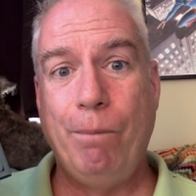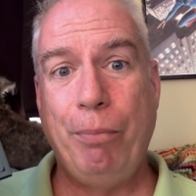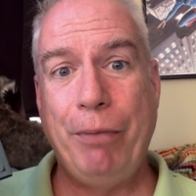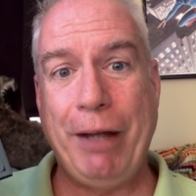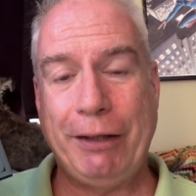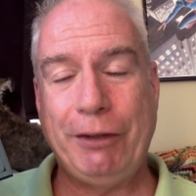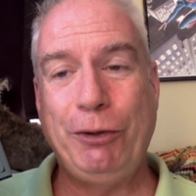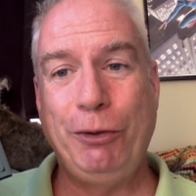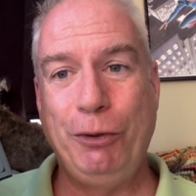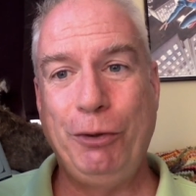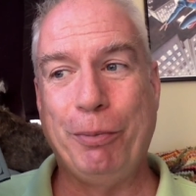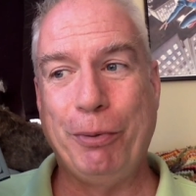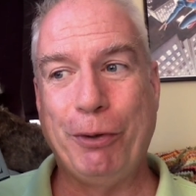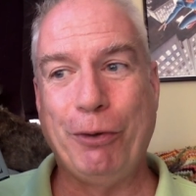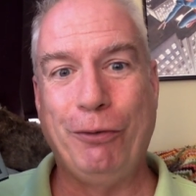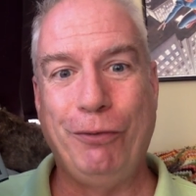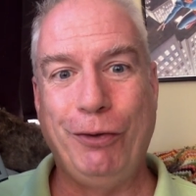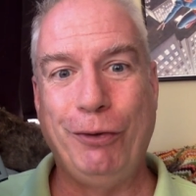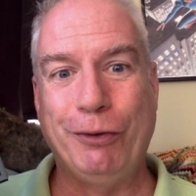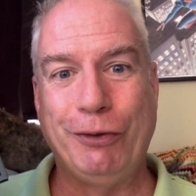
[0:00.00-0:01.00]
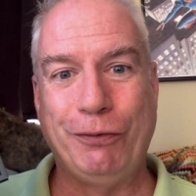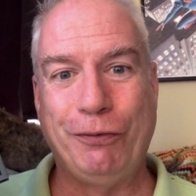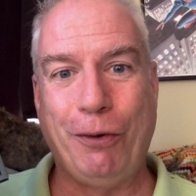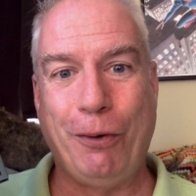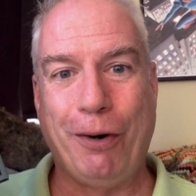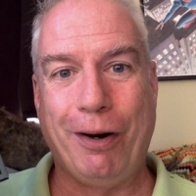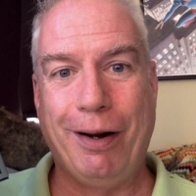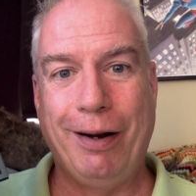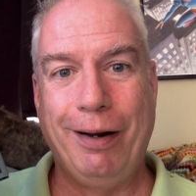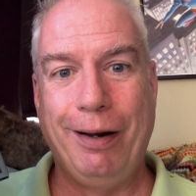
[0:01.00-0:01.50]
That's who your book review is
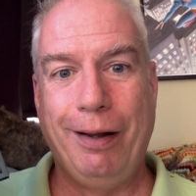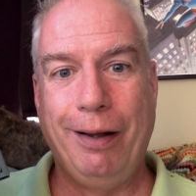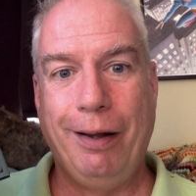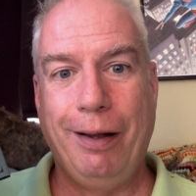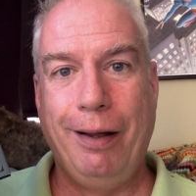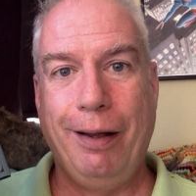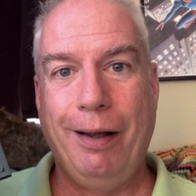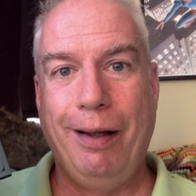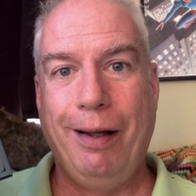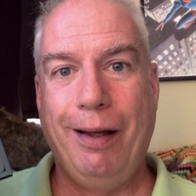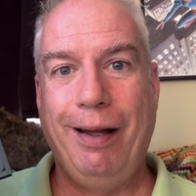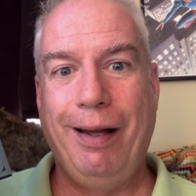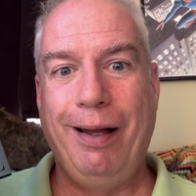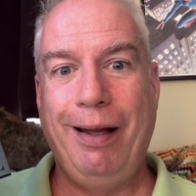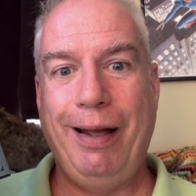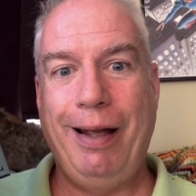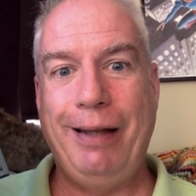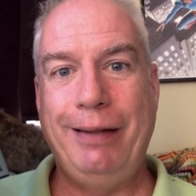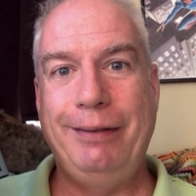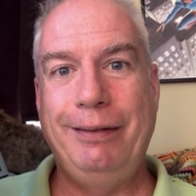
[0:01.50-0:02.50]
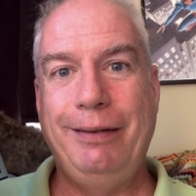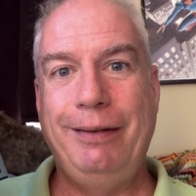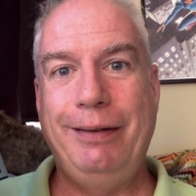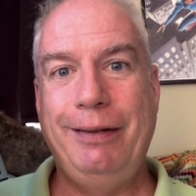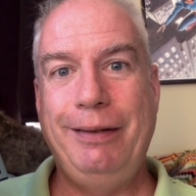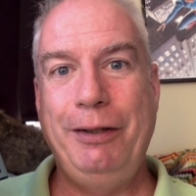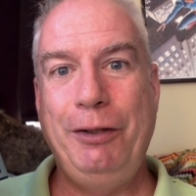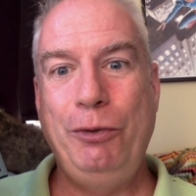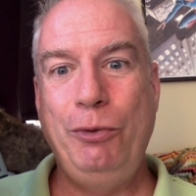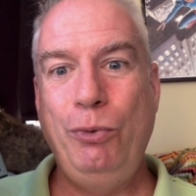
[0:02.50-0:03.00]
for. And
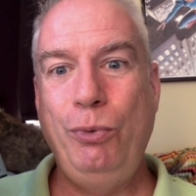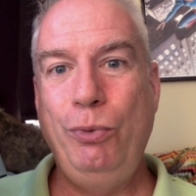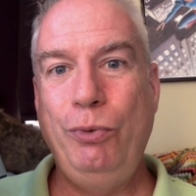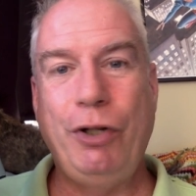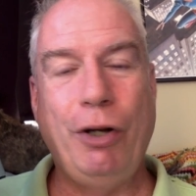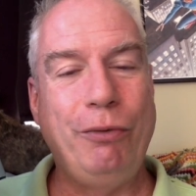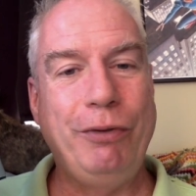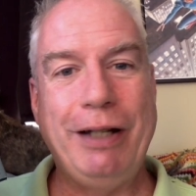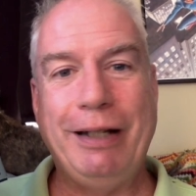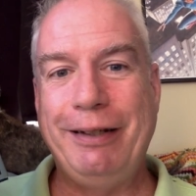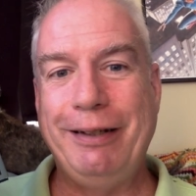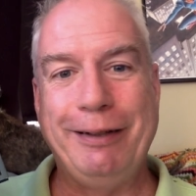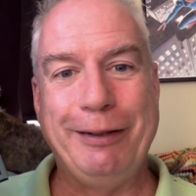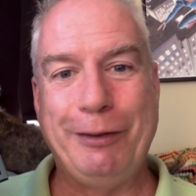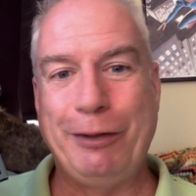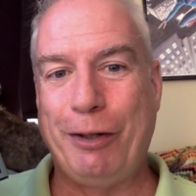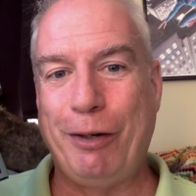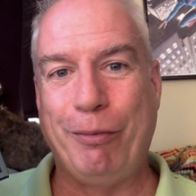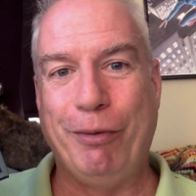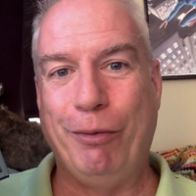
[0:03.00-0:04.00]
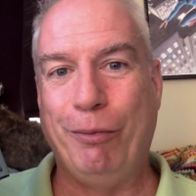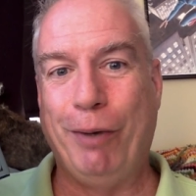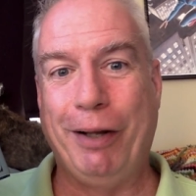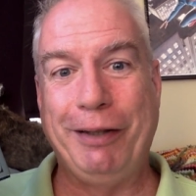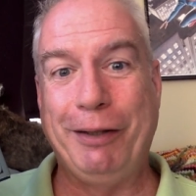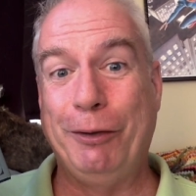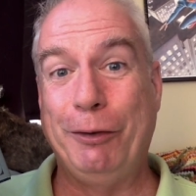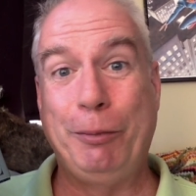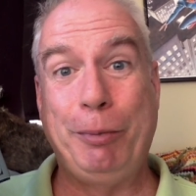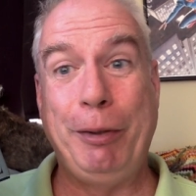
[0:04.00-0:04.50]
you don't get to determine
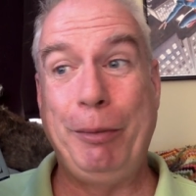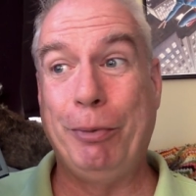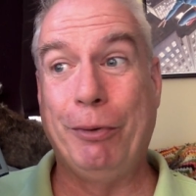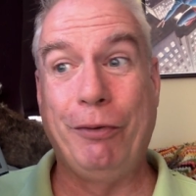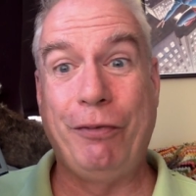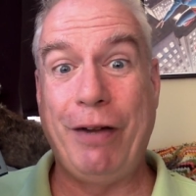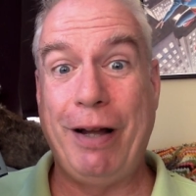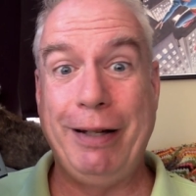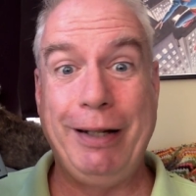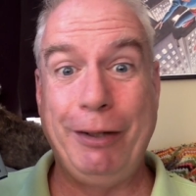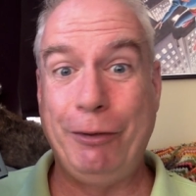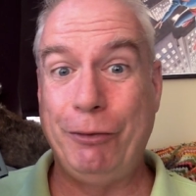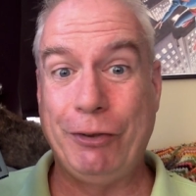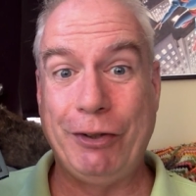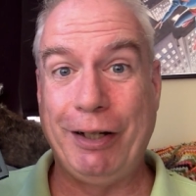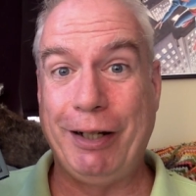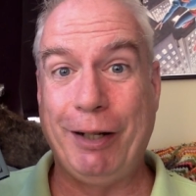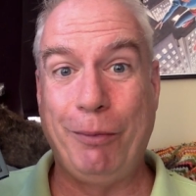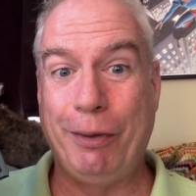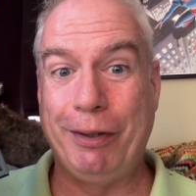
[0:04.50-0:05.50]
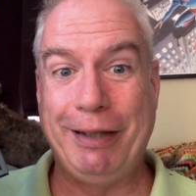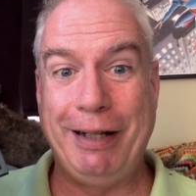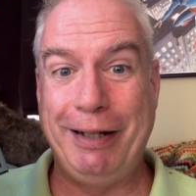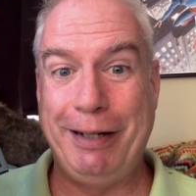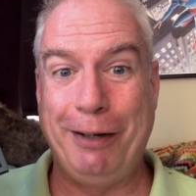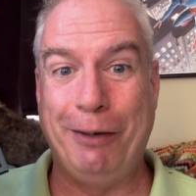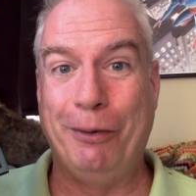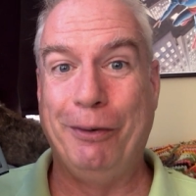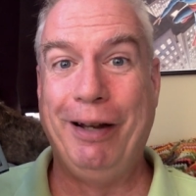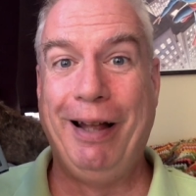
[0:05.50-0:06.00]
what those people find interesting and what they
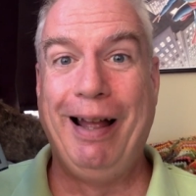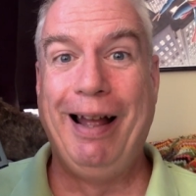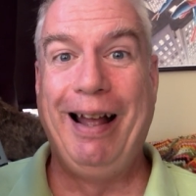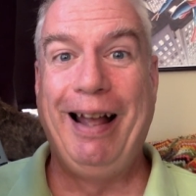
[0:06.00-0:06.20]
don't.